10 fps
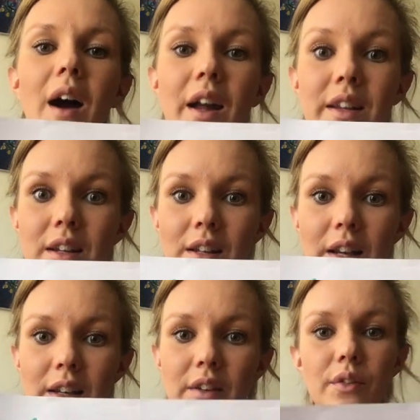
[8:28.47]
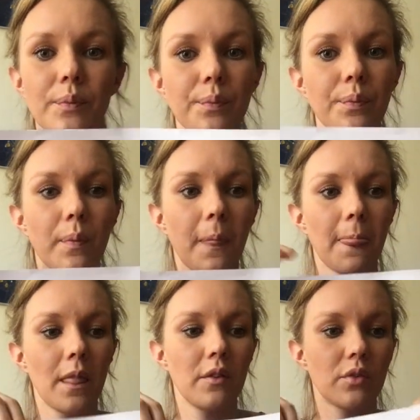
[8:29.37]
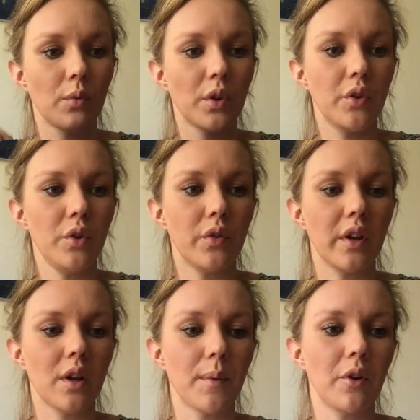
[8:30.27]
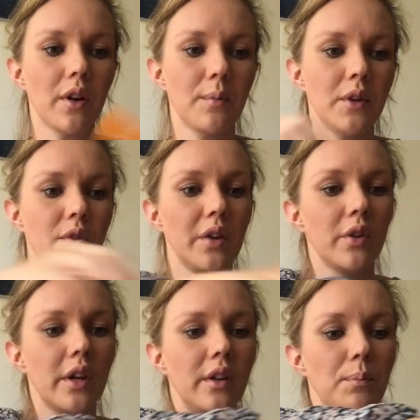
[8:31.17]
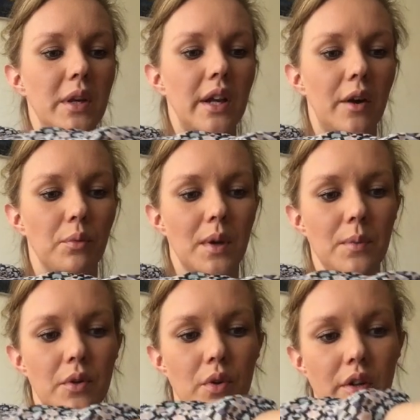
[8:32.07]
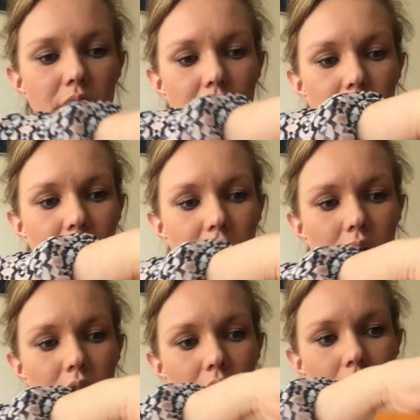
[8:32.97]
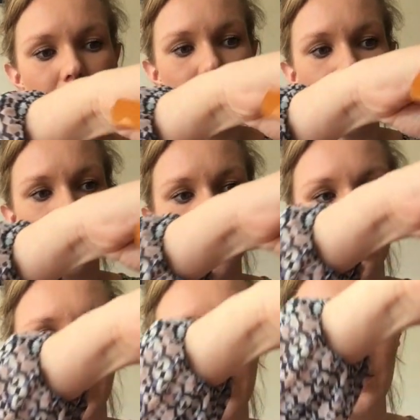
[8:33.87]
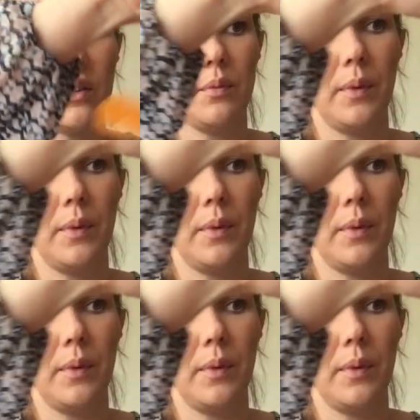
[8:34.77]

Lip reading: I did it like this. So what do you think about it? Let me try to get the bean out. Maybe you can see better. Ah, yeah, this is